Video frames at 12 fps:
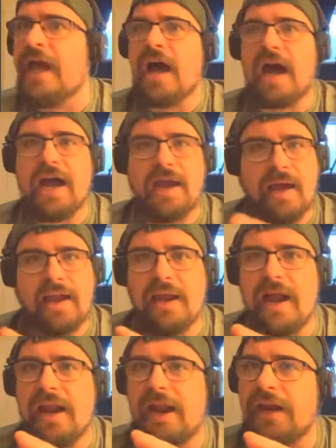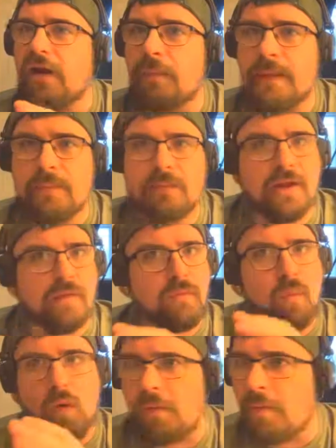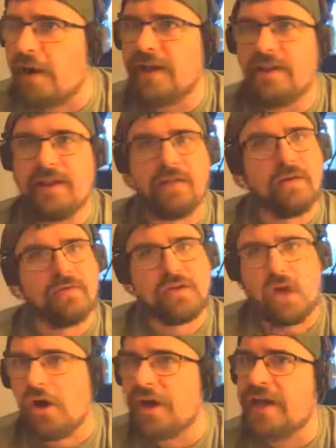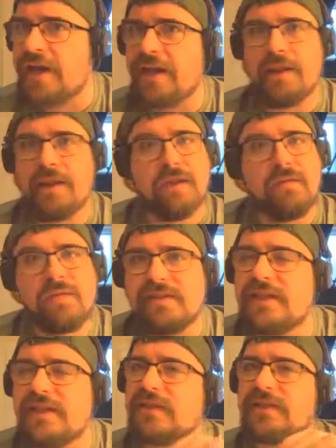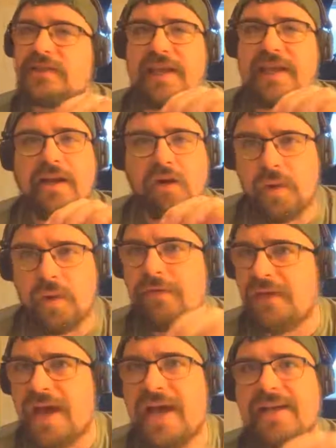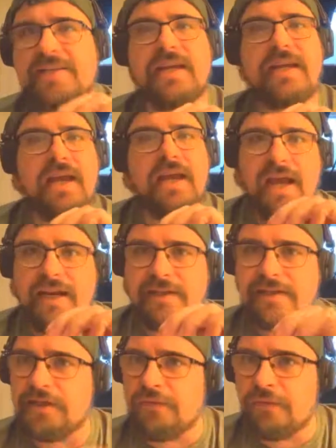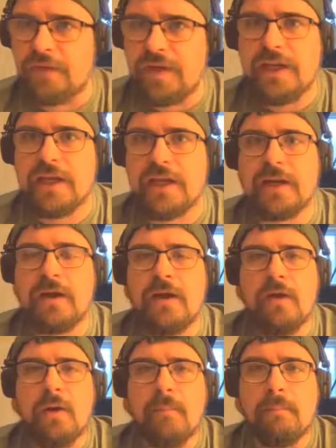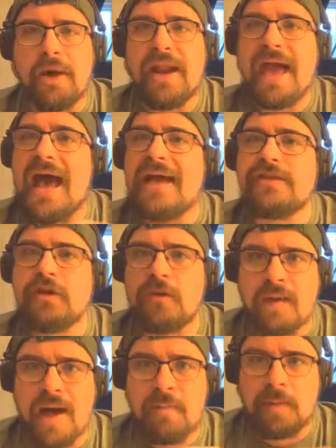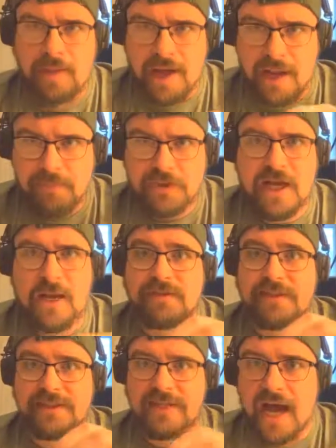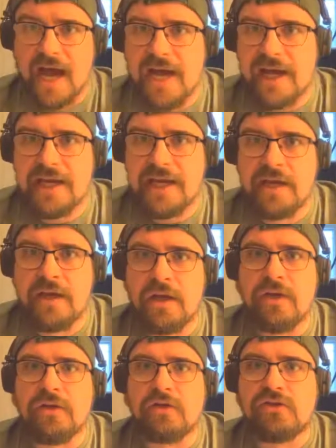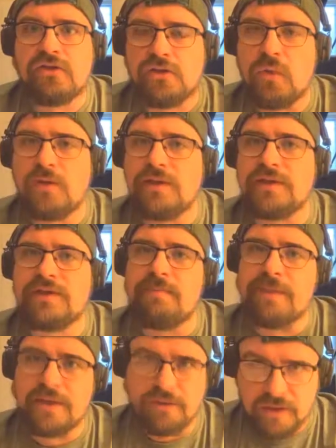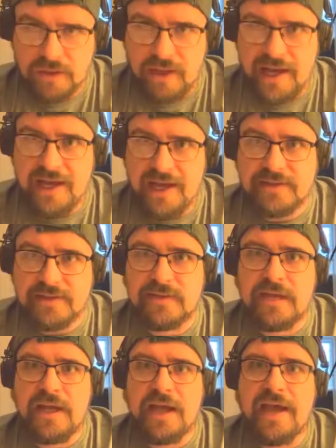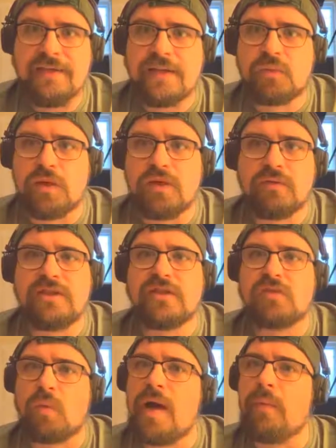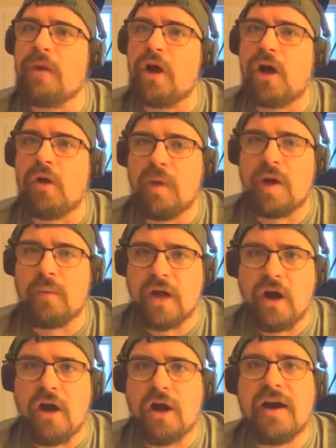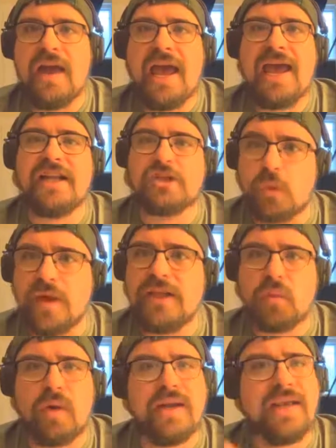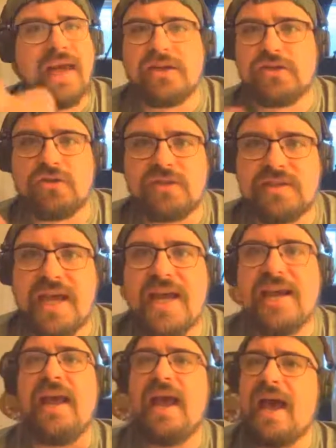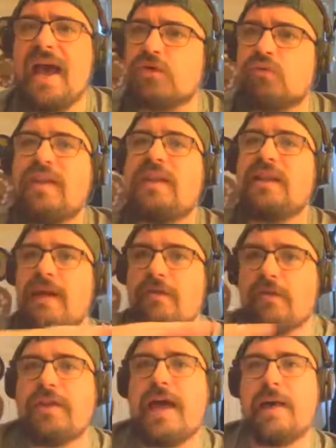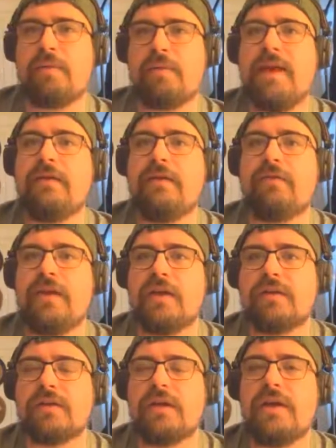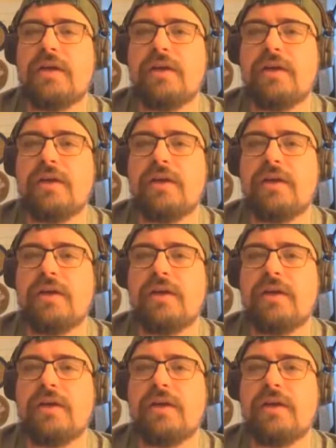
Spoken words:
And I know people love Walmart and they love Target and they love these things because they get it quick, fast, and it's convenient. But as our mom and pop shops die, so does the middle class. And that's one of the reasons why we are where we are. And 2020, as you said, has really leveled that playing field.